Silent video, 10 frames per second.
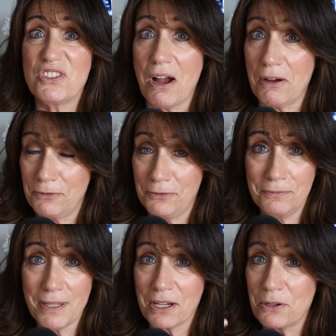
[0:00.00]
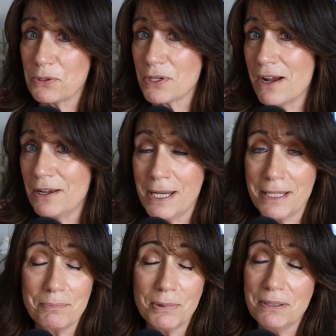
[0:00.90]
stuff that goes
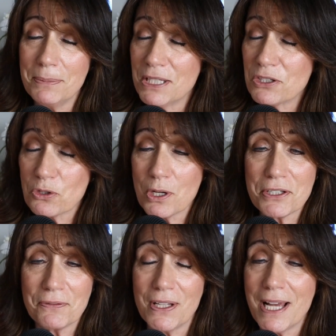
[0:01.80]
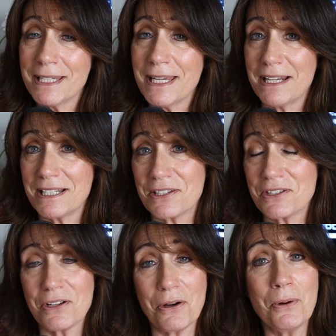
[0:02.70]
on. And believe me, it's stressful. I get
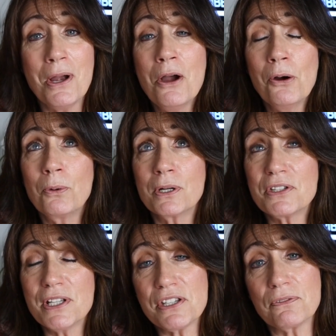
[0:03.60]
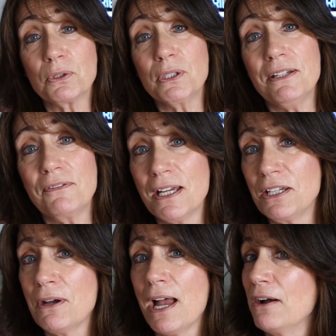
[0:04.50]
it. So what a sense of
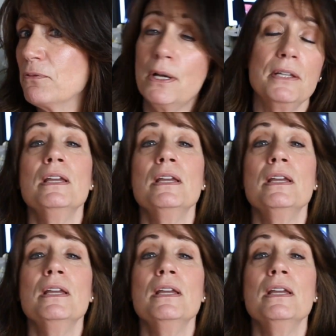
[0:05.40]
relief that you have